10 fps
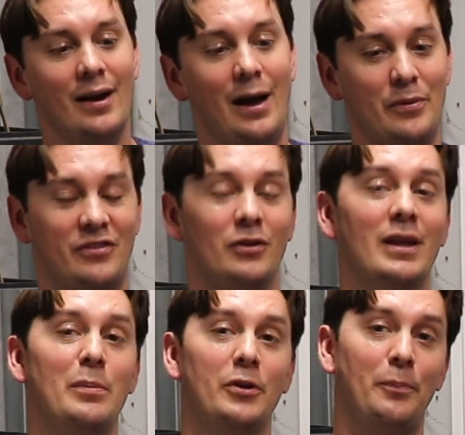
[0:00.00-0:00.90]
I was still
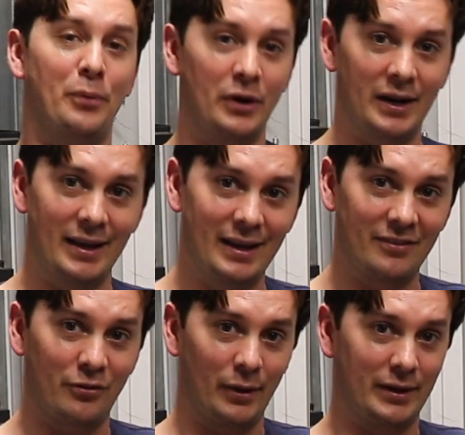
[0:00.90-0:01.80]
able to put it in
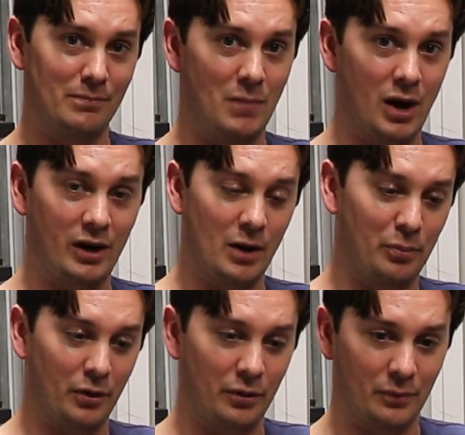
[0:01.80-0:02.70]
so I can mock up
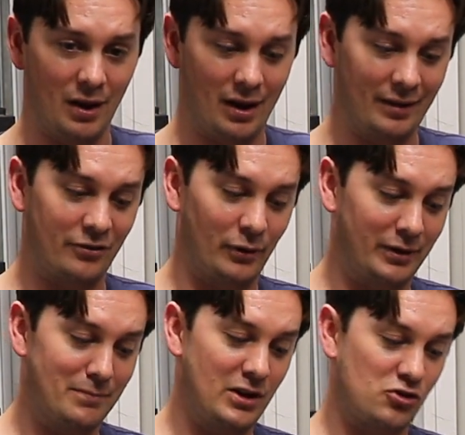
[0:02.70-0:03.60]
one of the rods so I
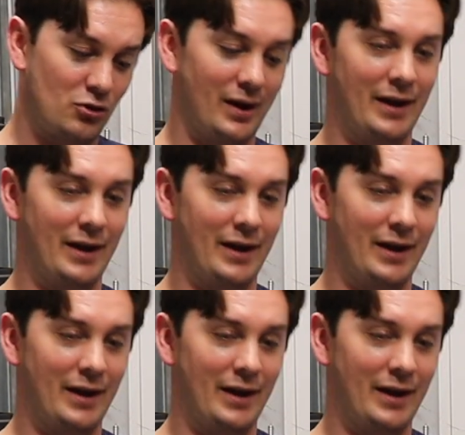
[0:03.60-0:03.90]
can make sure